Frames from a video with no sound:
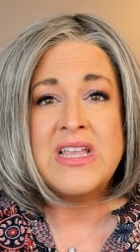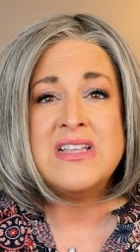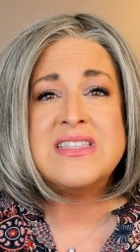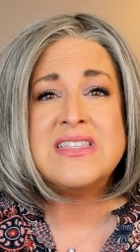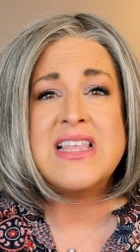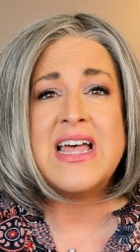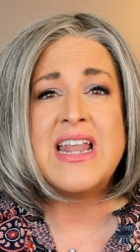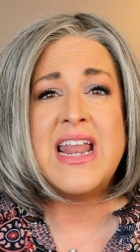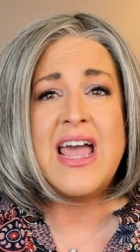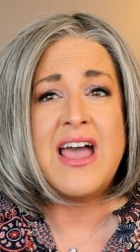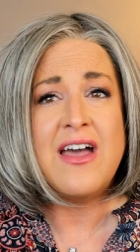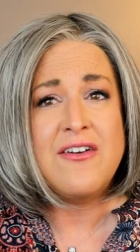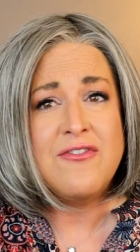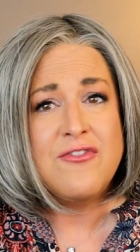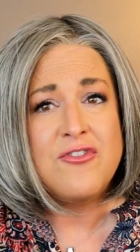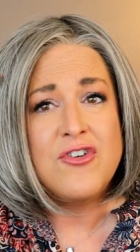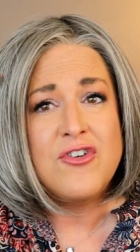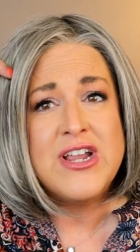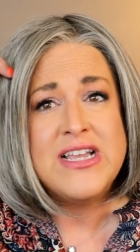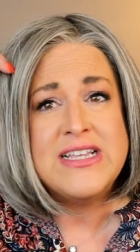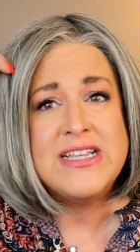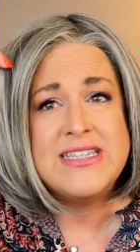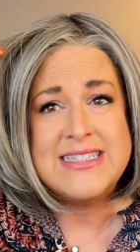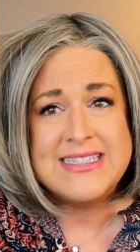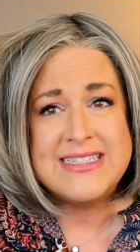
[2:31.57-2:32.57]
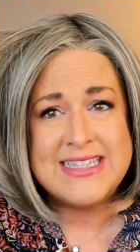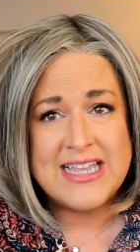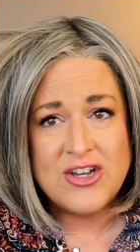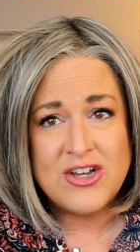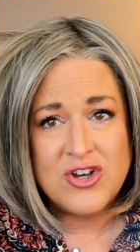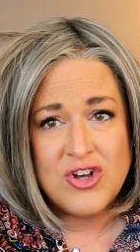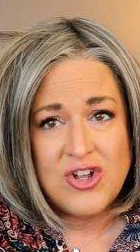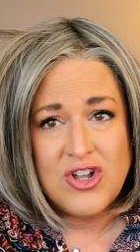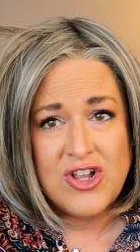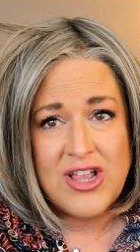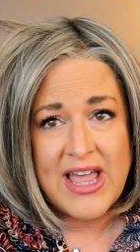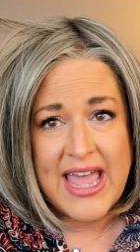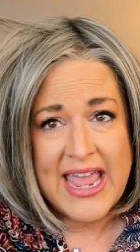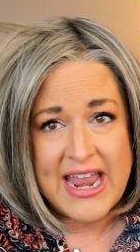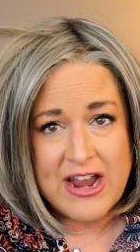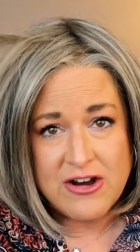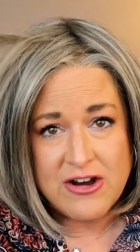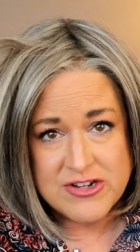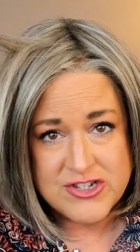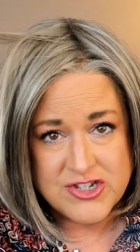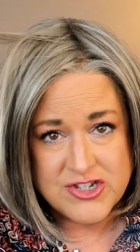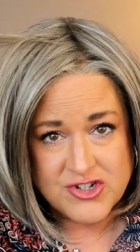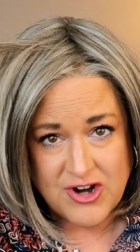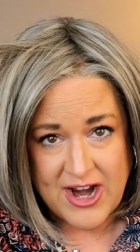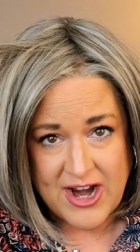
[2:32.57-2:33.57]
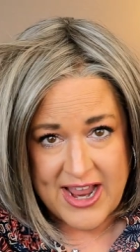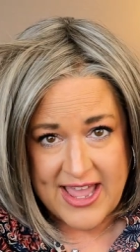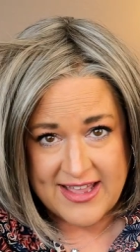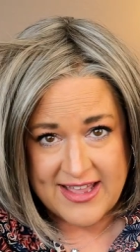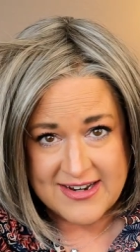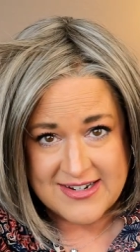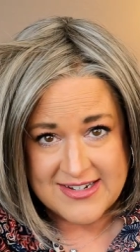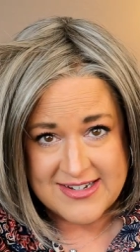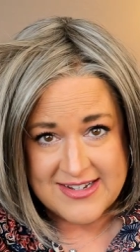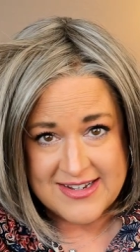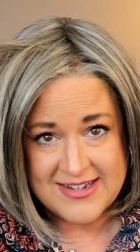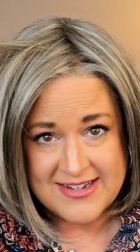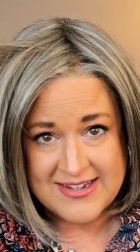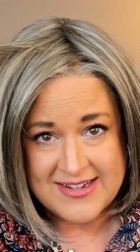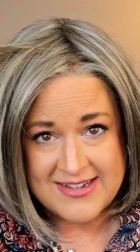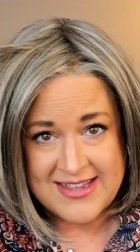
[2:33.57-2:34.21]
is that every single hair strand,